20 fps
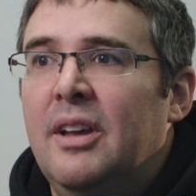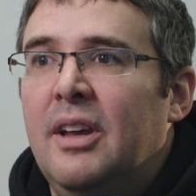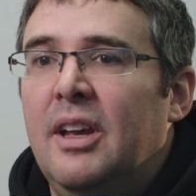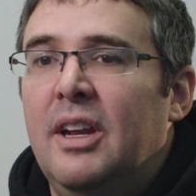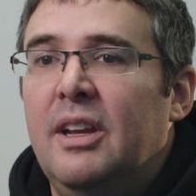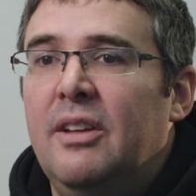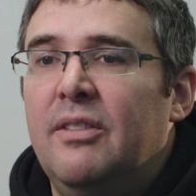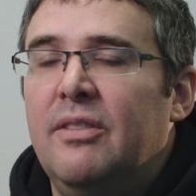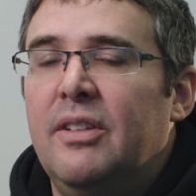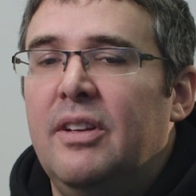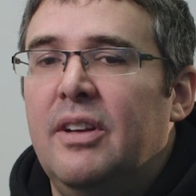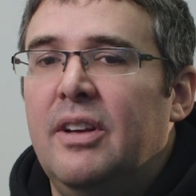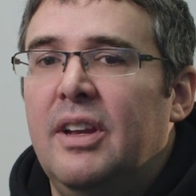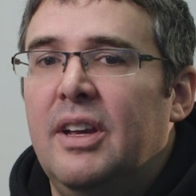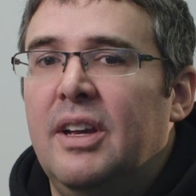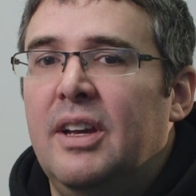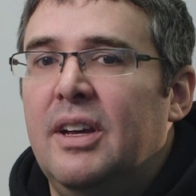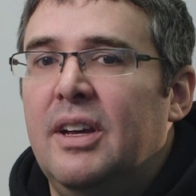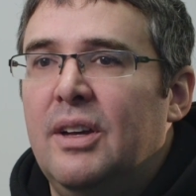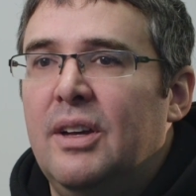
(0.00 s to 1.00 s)
and even
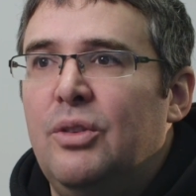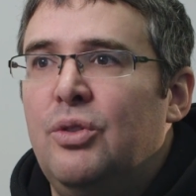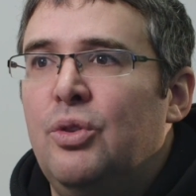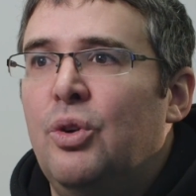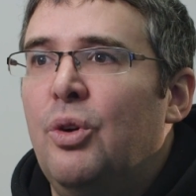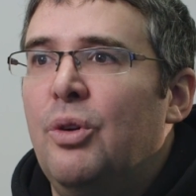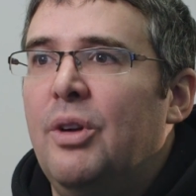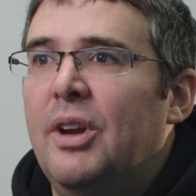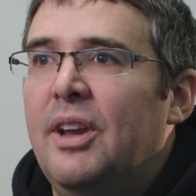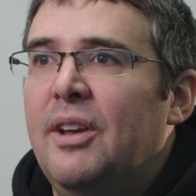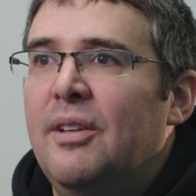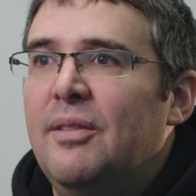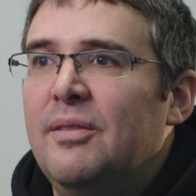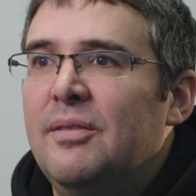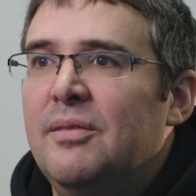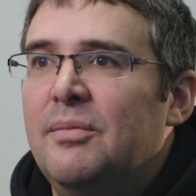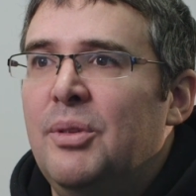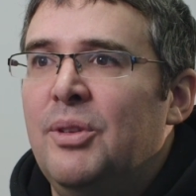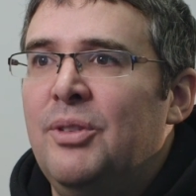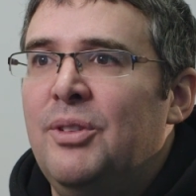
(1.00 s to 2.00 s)
Tori
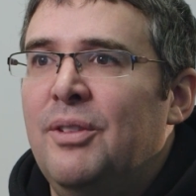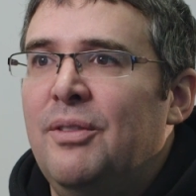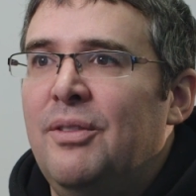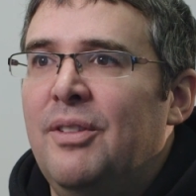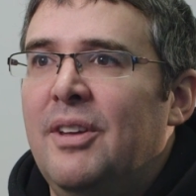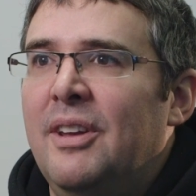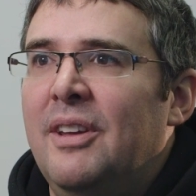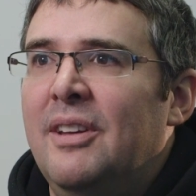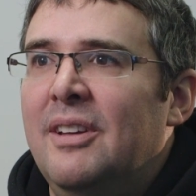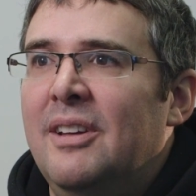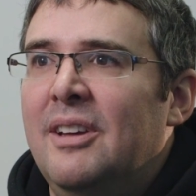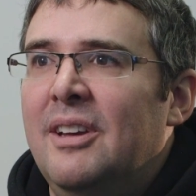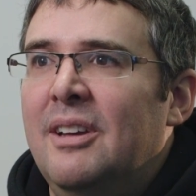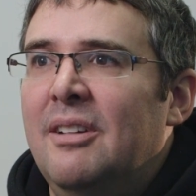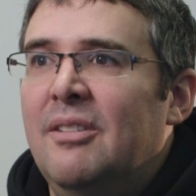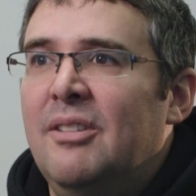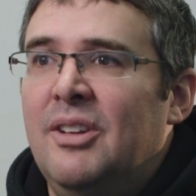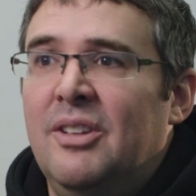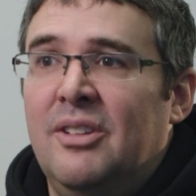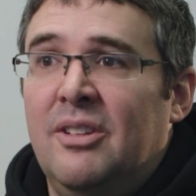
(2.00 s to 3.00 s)
Pistafi,
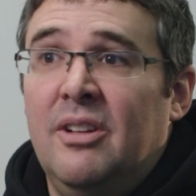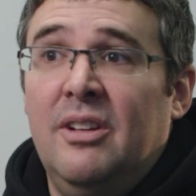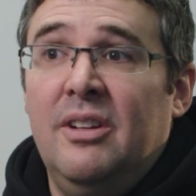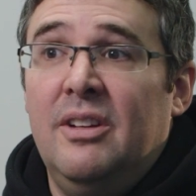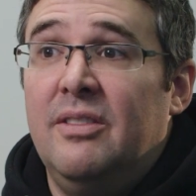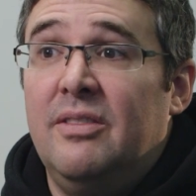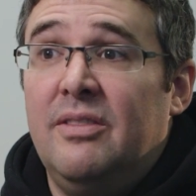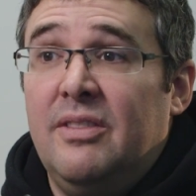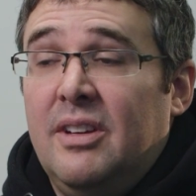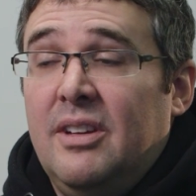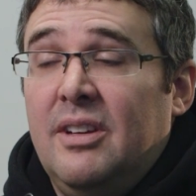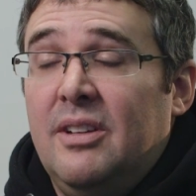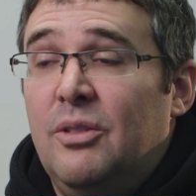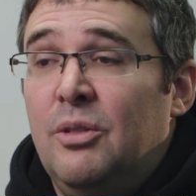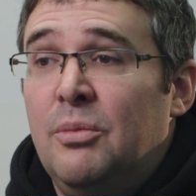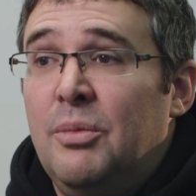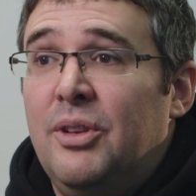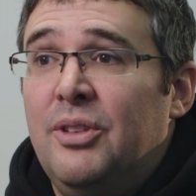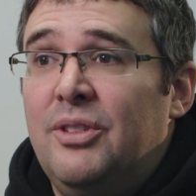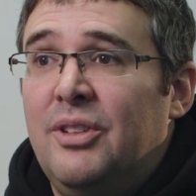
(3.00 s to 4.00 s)
which is kind of
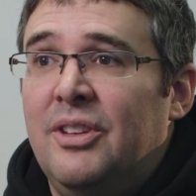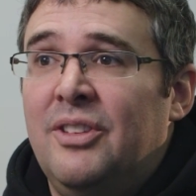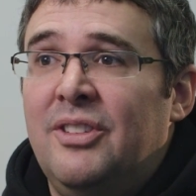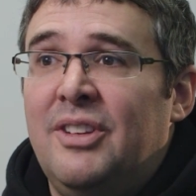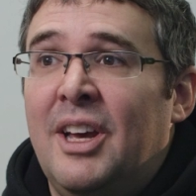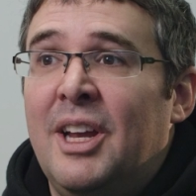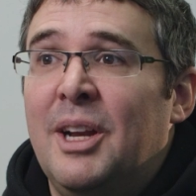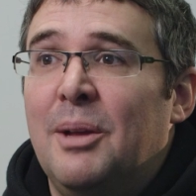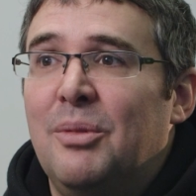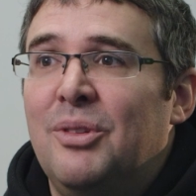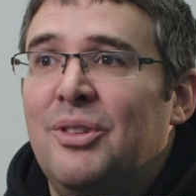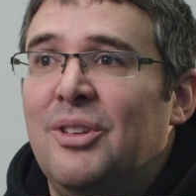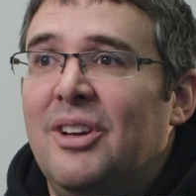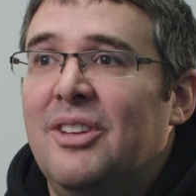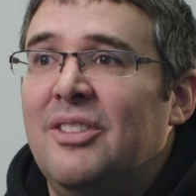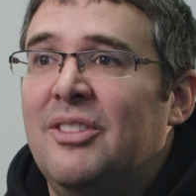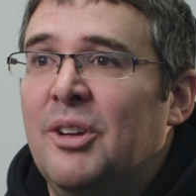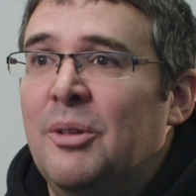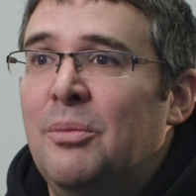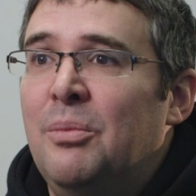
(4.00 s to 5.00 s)
almost a
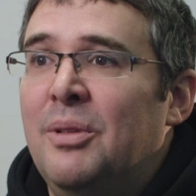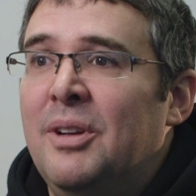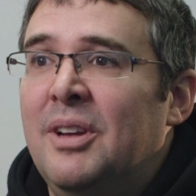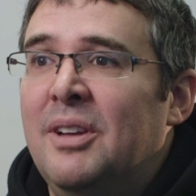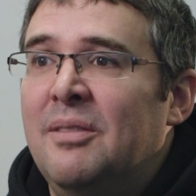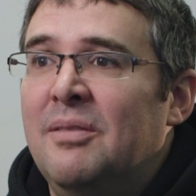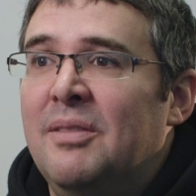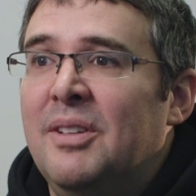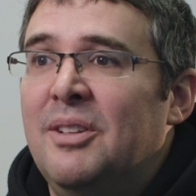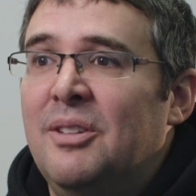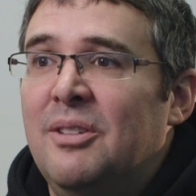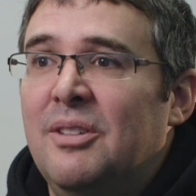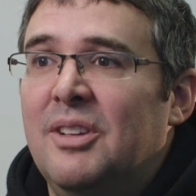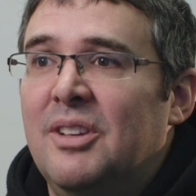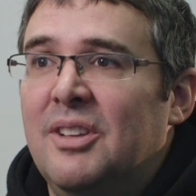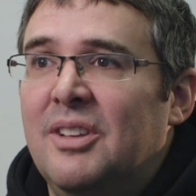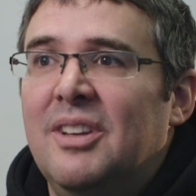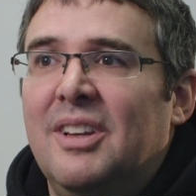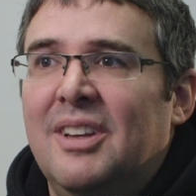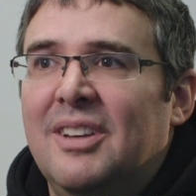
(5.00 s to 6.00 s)
startup-sized company, but doing
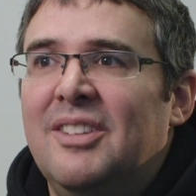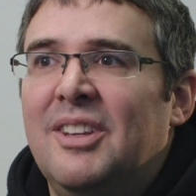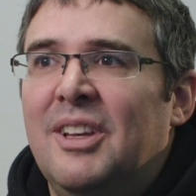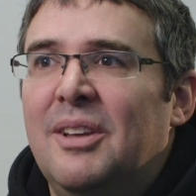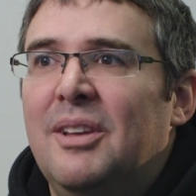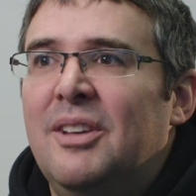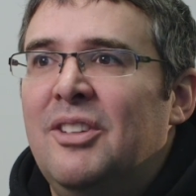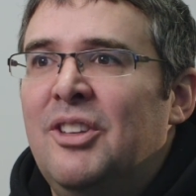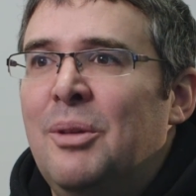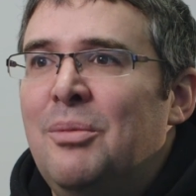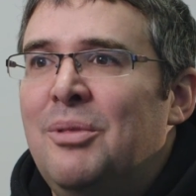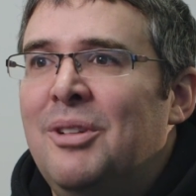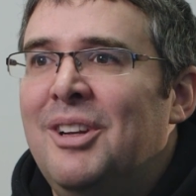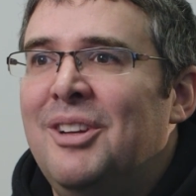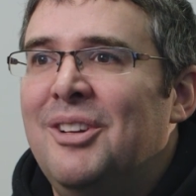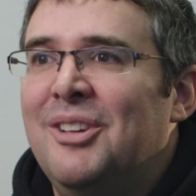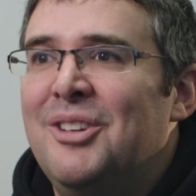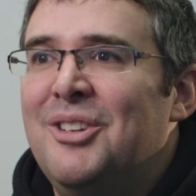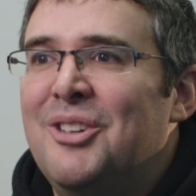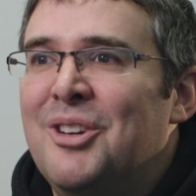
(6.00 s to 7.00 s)
an exceptionally
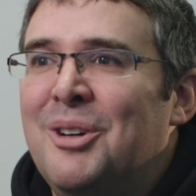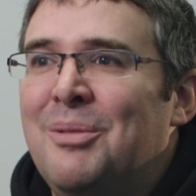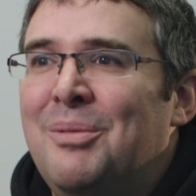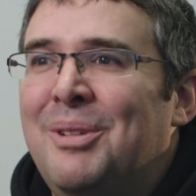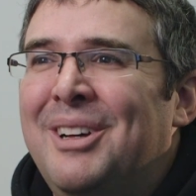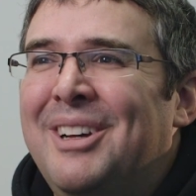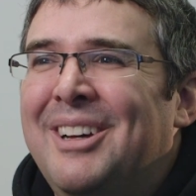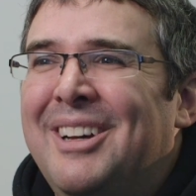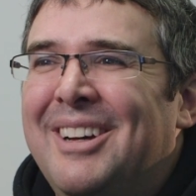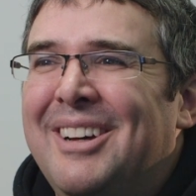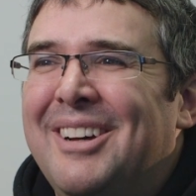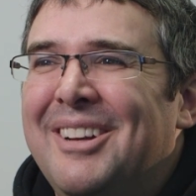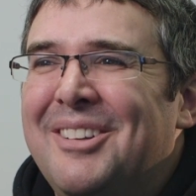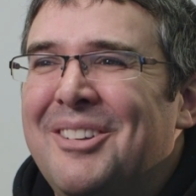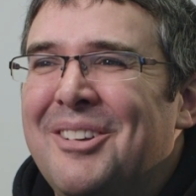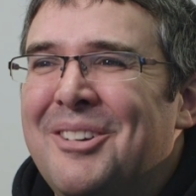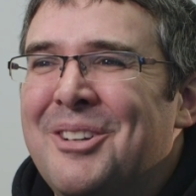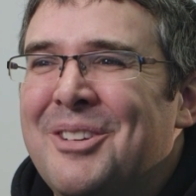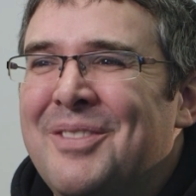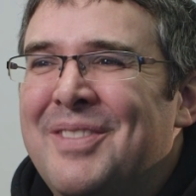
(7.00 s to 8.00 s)
good job on
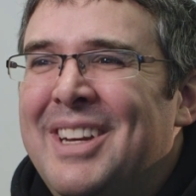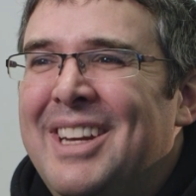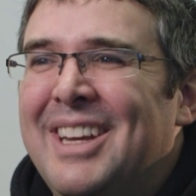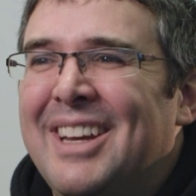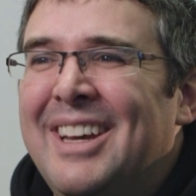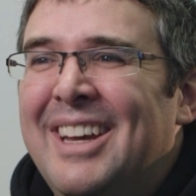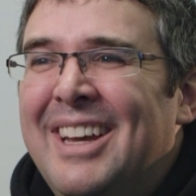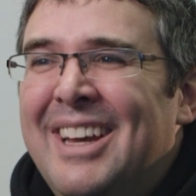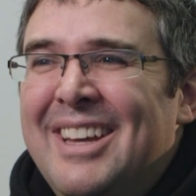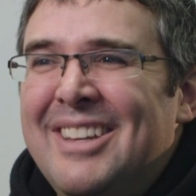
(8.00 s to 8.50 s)
social media.